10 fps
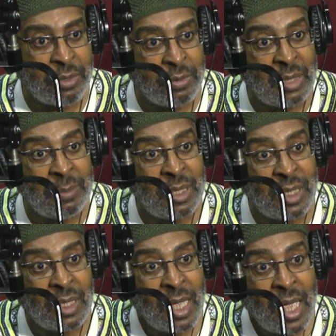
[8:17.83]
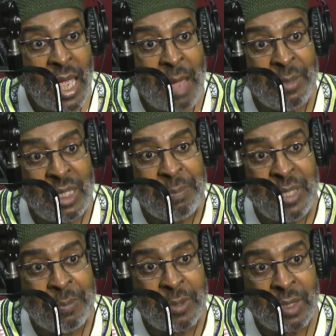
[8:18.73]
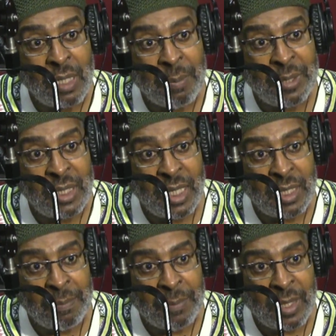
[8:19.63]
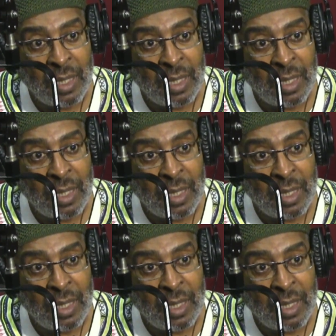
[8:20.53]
you're limiting how many people the company can in,